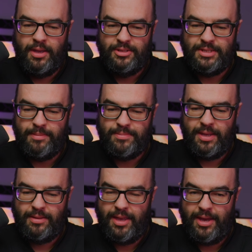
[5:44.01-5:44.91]

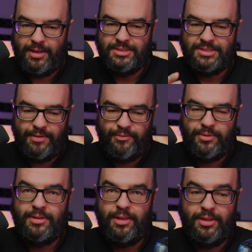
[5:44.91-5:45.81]
something that is
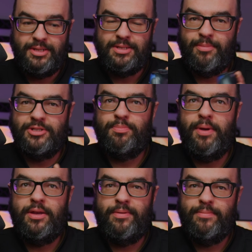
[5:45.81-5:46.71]
different than this and much
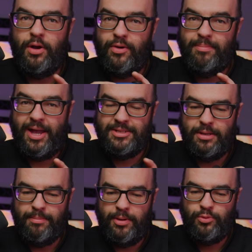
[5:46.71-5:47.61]
better, going back to
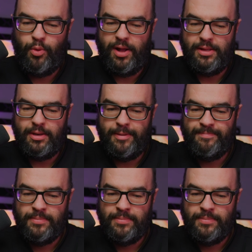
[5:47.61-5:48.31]
the build quality,